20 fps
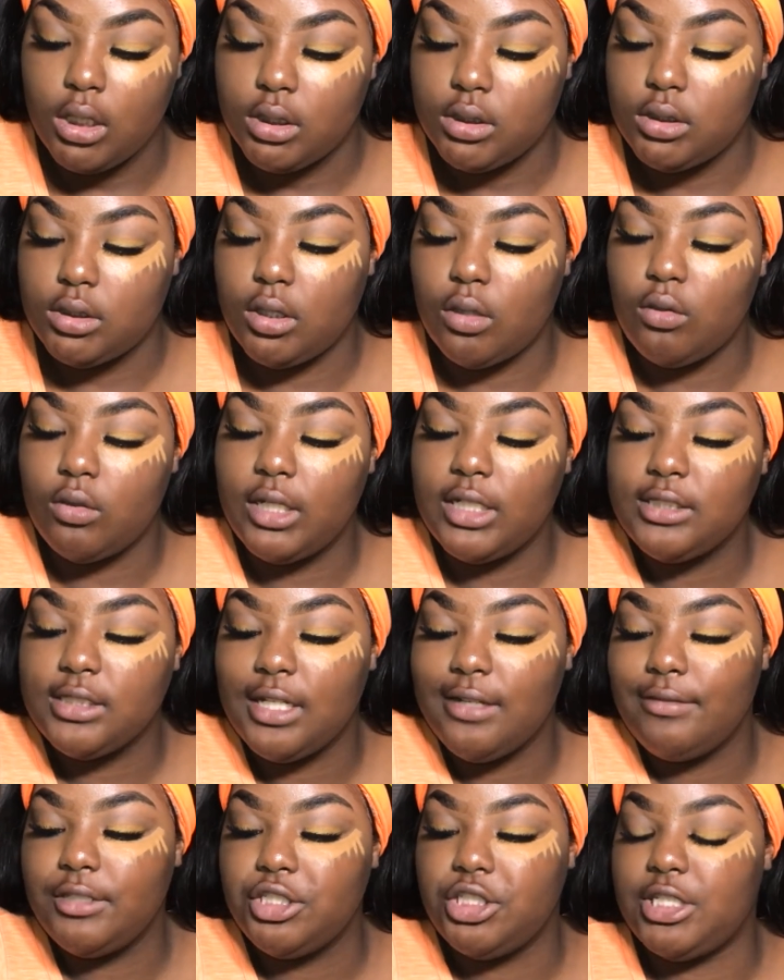So let's
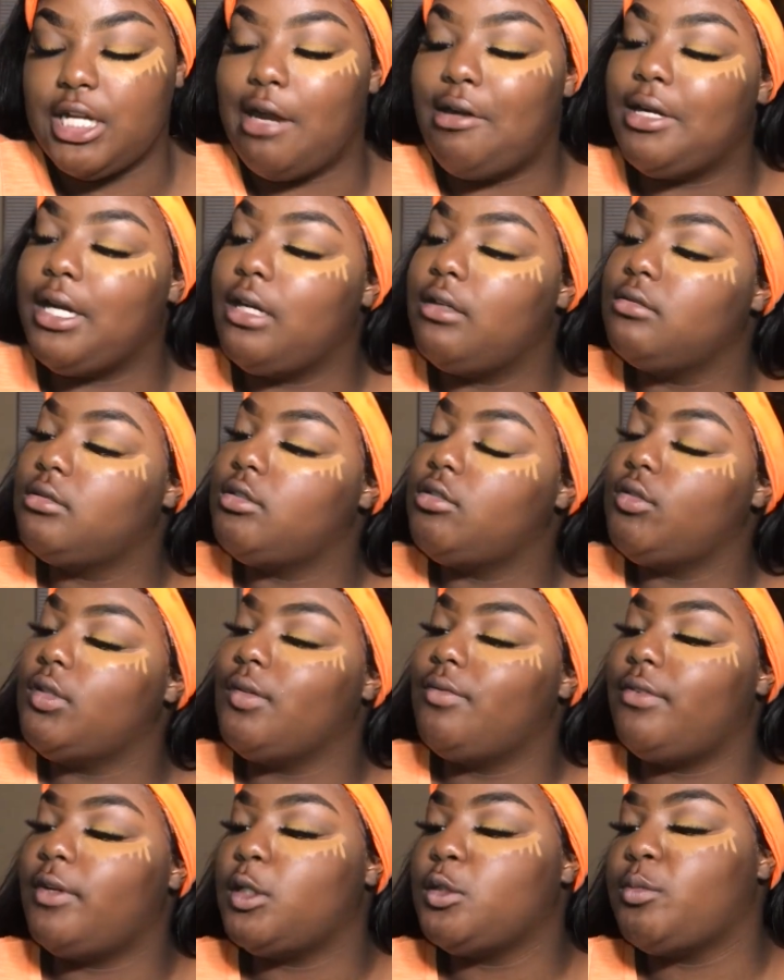give a shout out to the
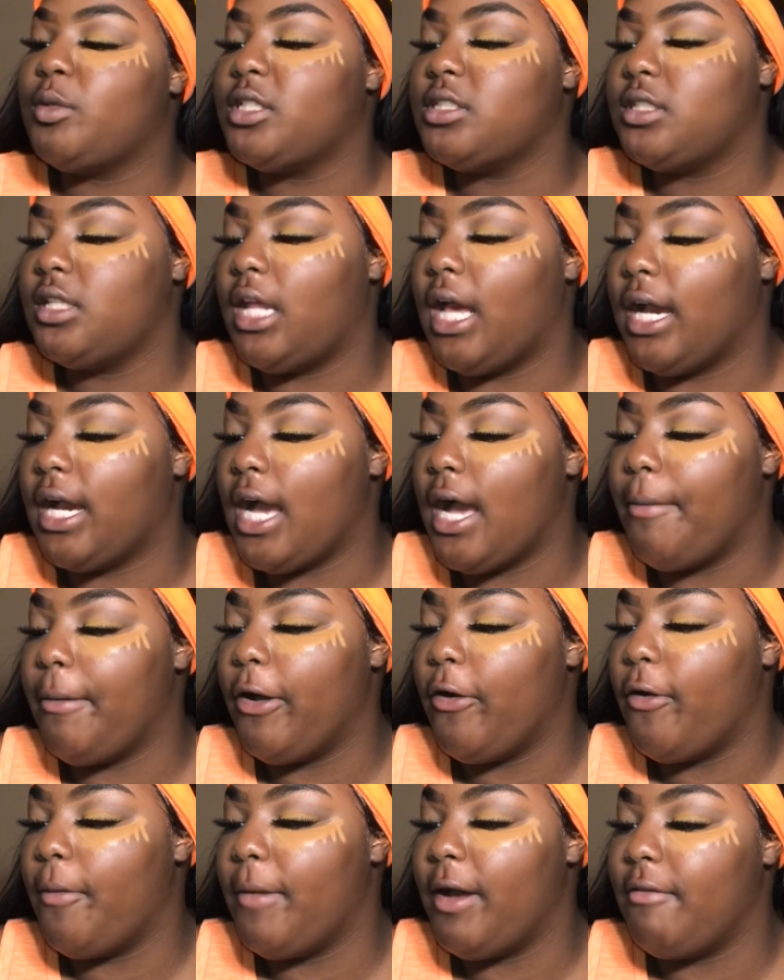first person that
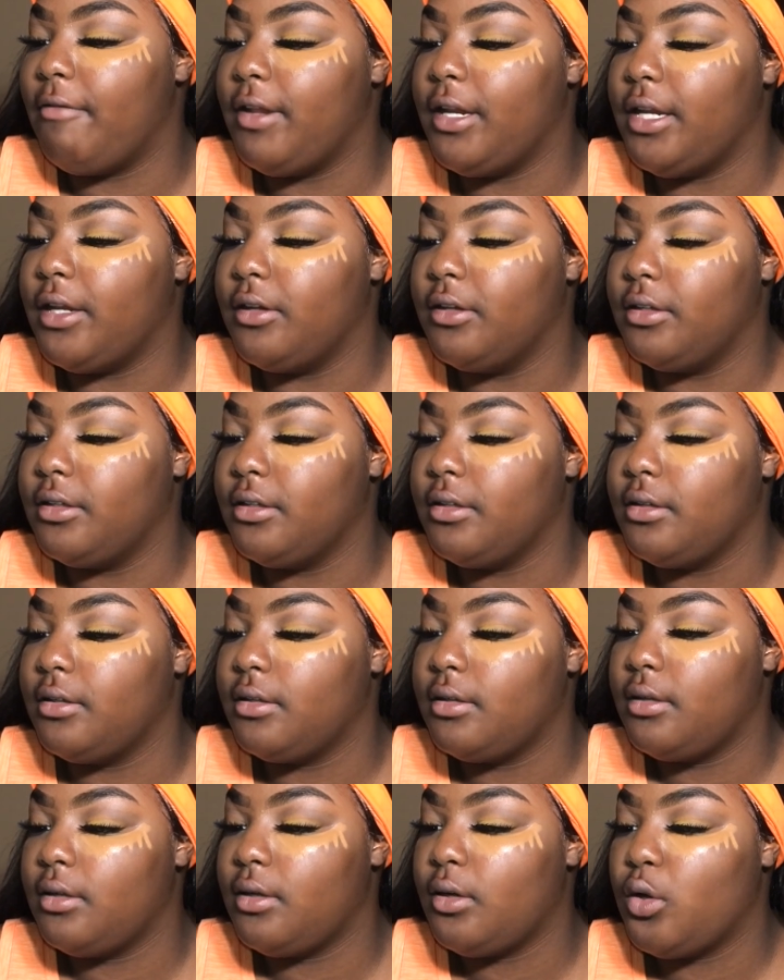commented on my video.
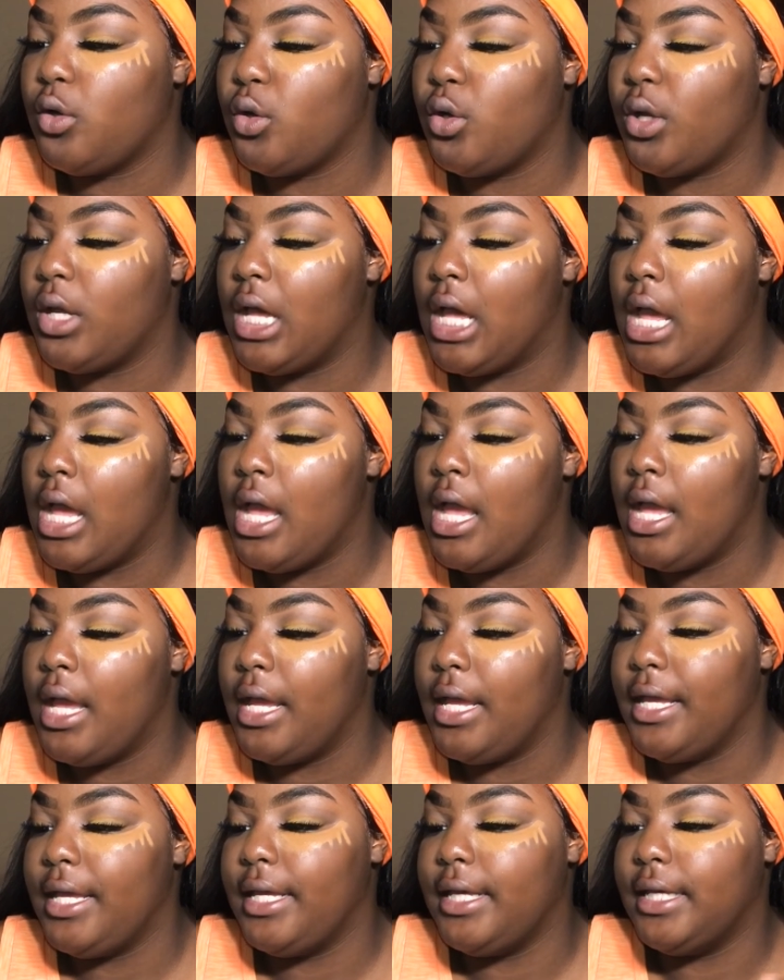
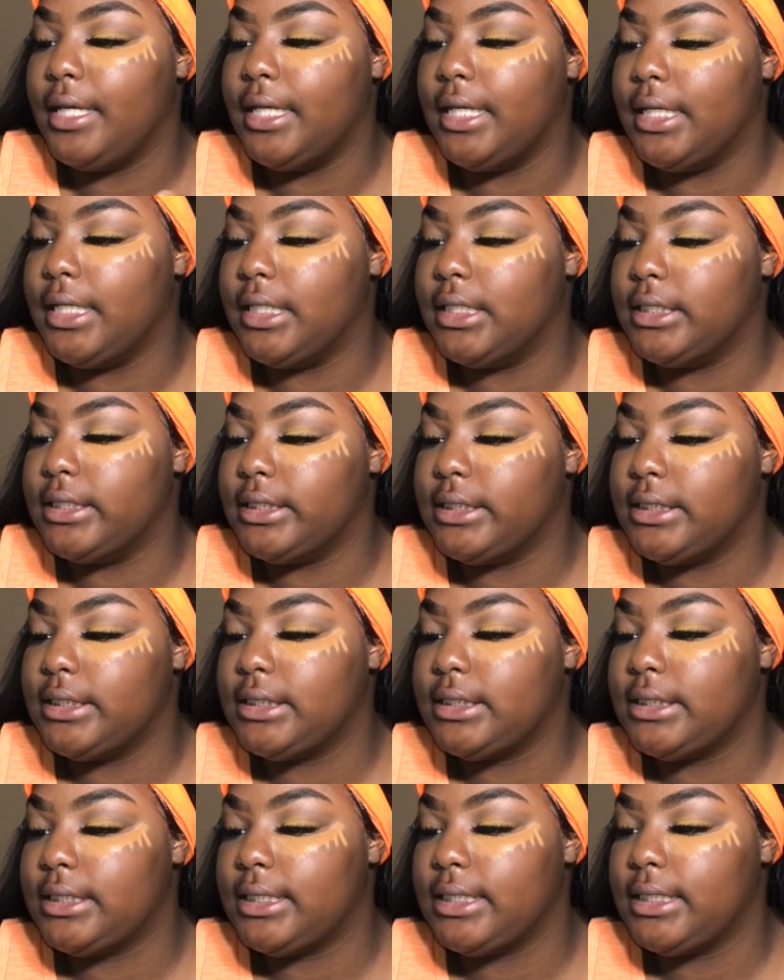
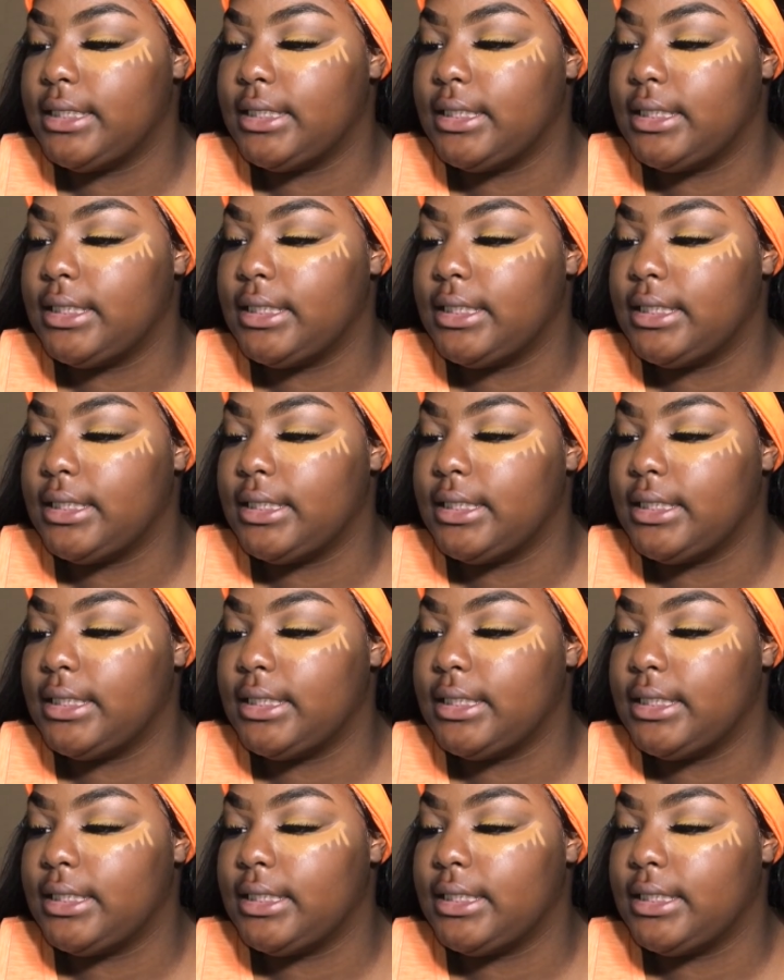Is